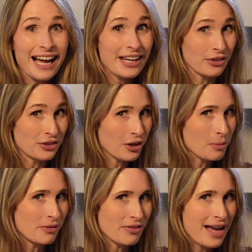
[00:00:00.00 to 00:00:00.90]
And on
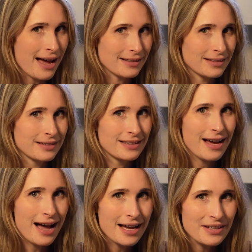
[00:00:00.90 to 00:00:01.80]
top of that,
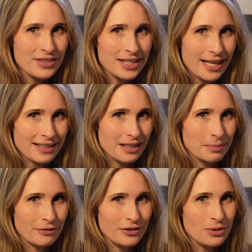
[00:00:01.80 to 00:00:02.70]
I've set up
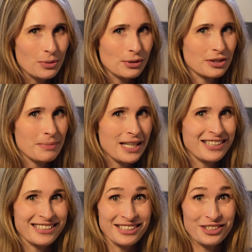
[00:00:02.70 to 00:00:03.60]
a few
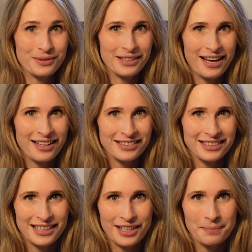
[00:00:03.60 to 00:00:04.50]
automations to enhance
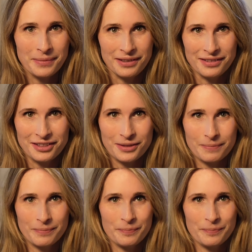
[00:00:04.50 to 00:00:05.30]
the ambience.